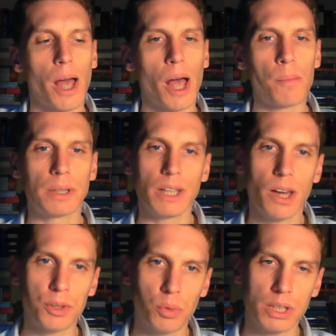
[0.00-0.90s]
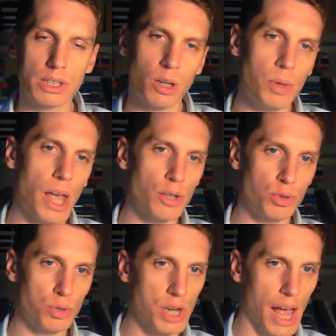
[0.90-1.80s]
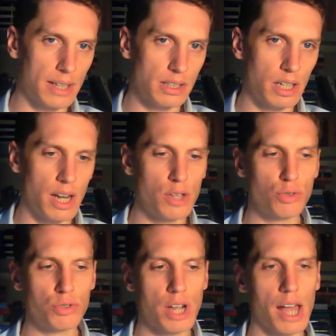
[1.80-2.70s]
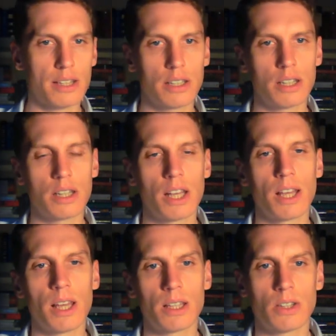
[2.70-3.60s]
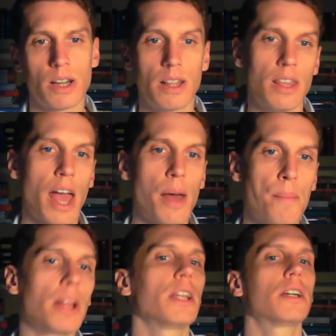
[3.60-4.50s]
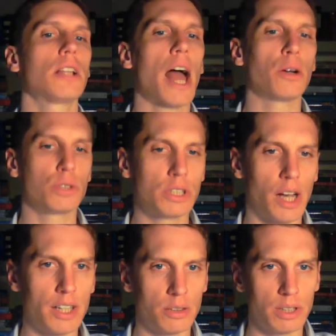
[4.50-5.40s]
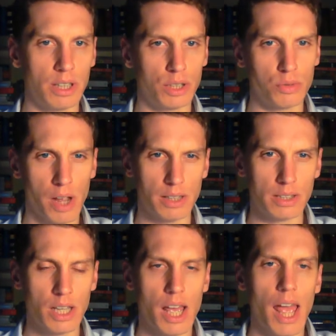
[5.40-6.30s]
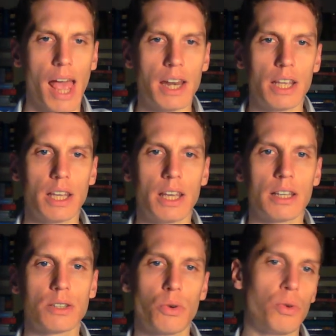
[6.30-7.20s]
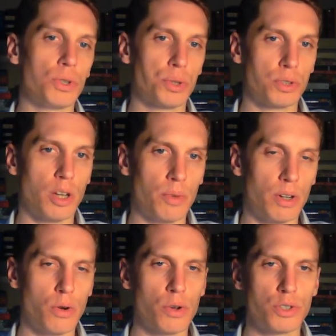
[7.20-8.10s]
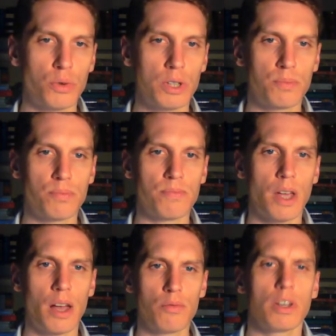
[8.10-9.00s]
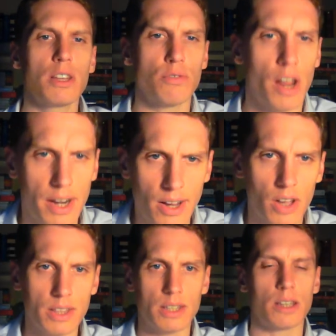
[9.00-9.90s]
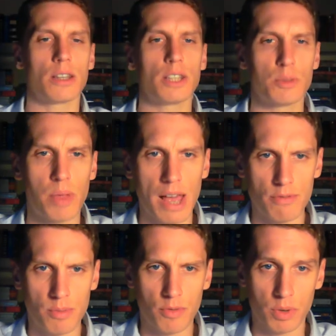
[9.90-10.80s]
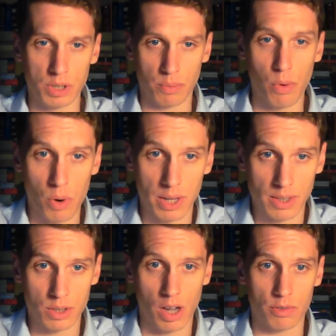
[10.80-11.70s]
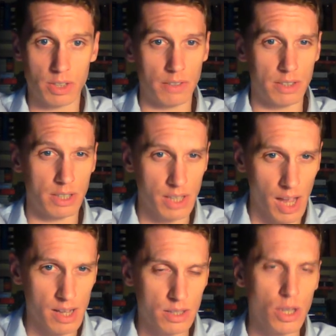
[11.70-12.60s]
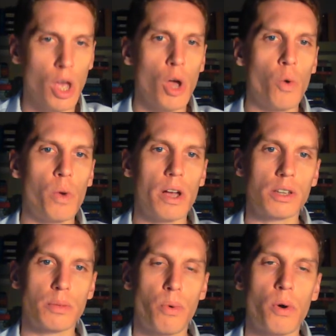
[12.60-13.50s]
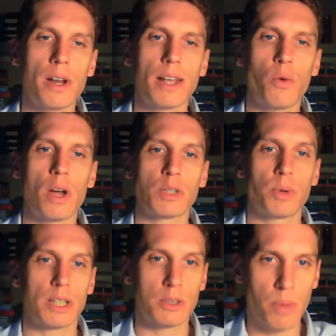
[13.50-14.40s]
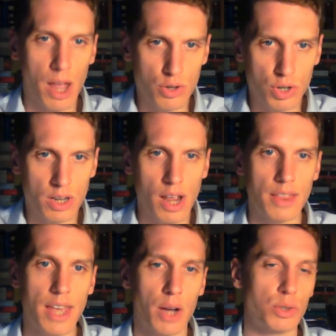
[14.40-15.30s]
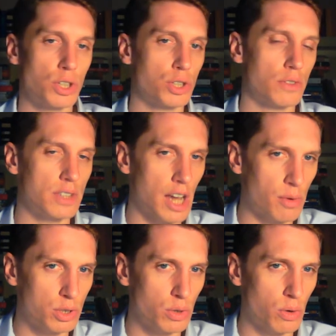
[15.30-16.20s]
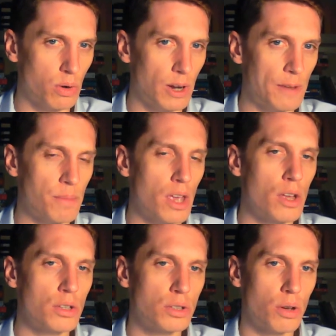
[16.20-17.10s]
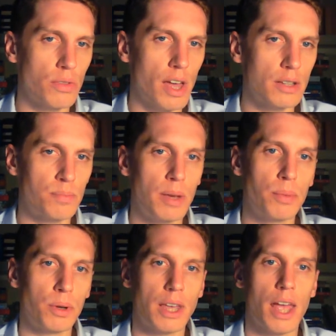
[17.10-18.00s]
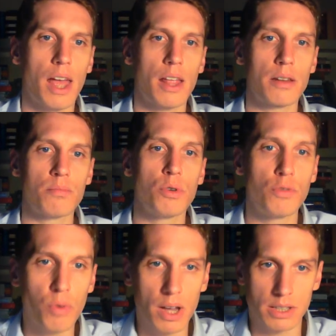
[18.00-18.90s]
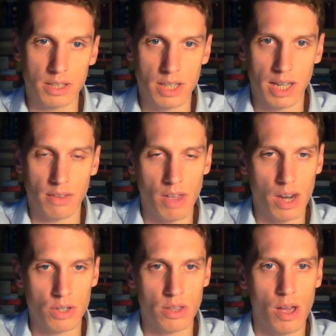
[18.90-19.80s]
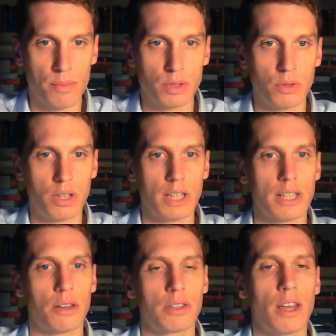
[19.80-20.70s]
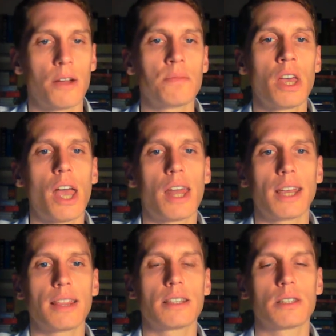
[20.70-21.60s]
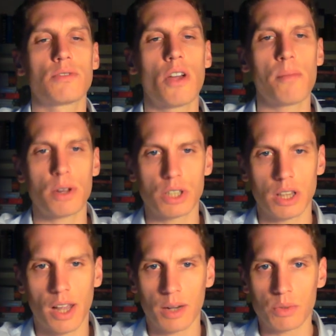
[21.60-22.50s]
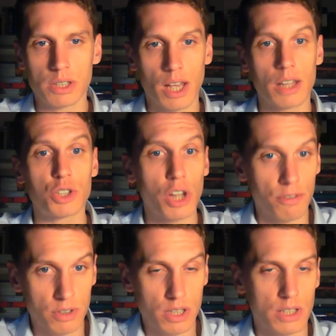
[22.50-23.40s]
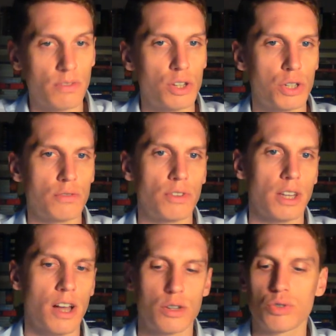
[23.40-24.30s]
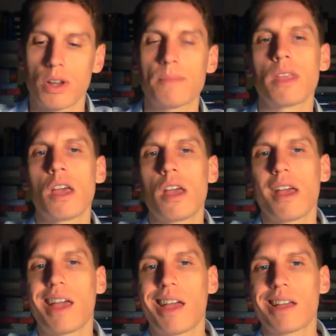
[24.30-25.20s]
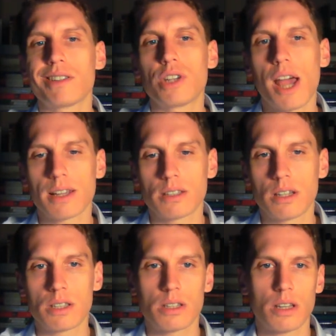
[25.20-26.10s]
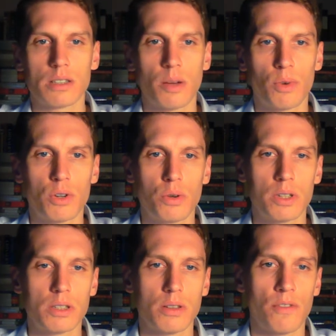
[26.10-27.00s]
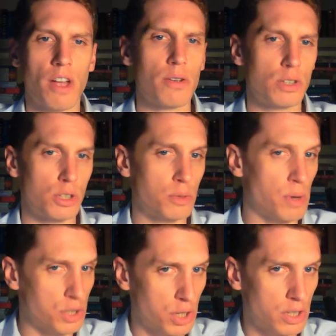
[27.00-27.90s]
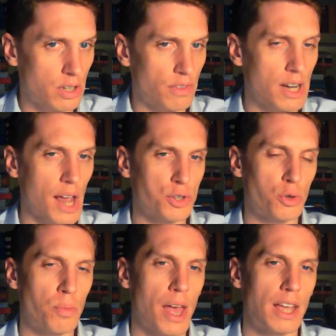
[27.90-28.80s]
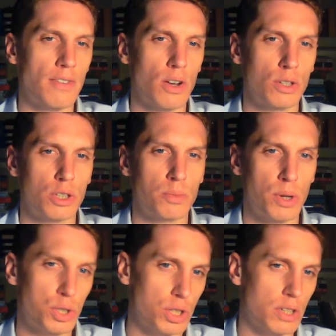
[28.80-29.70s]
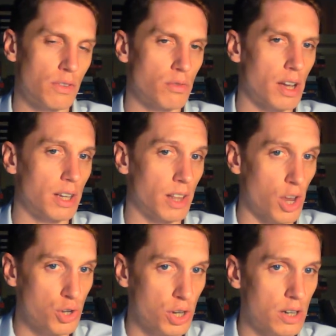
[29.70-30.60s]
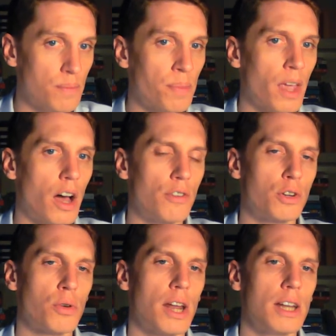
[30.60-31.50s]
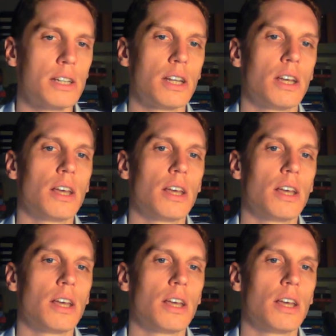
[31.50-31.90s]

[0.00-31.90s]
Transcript: But the other one is going to be Andrew Jackson, and Andrew Jackson is kind of the political outsider in this race. And he is also someone, of course, who is really running on this platform of we're supporting the sovereignty of the states. We are supporting westward expansion and the acquisition of territory so that people can move west and take advantage of the opportunities out there. And again, this is very much in line with, say, Jefferson's vision for the country. And Jackson is someone who is very suspicious of the national bank, very suspicious of the regulation of credit.